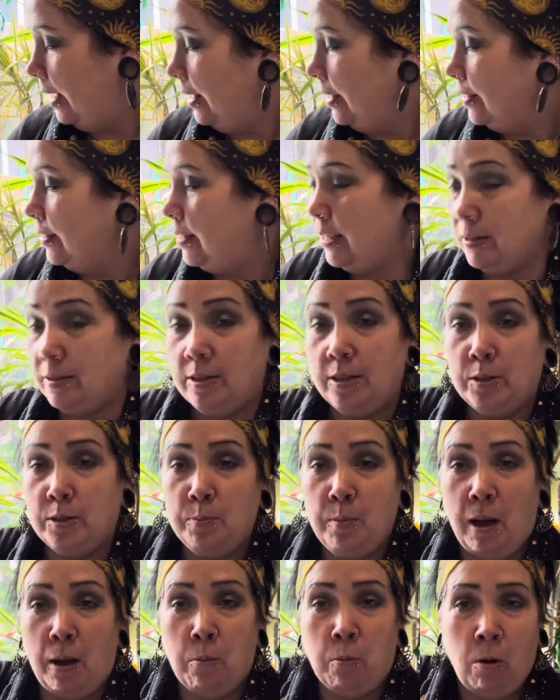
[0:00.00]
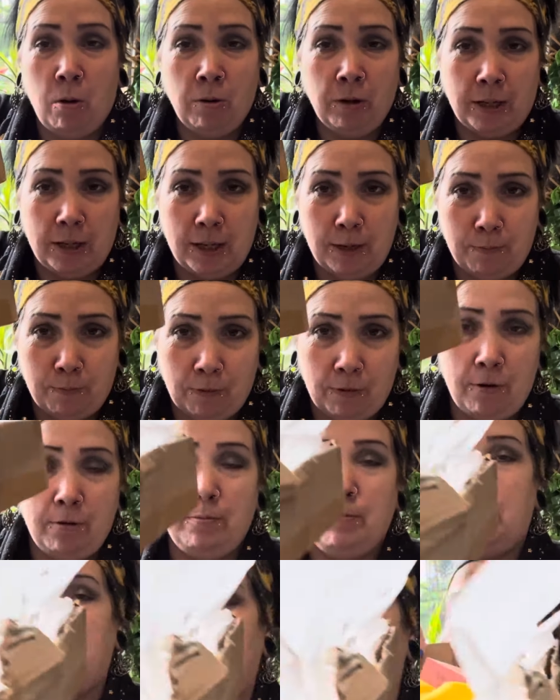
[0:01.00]
This is my Wonky
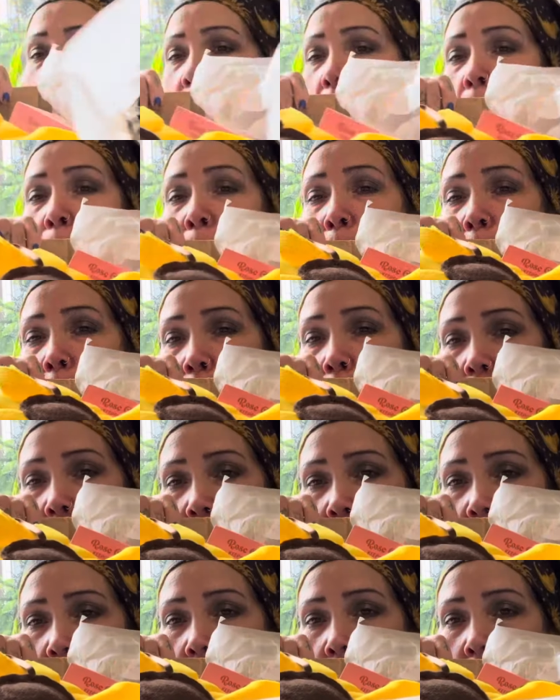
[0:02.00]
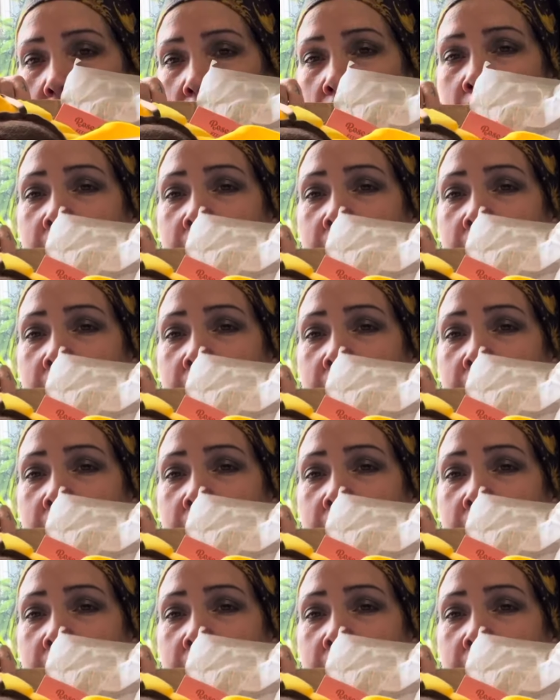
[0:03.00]
Broomstick unboxing.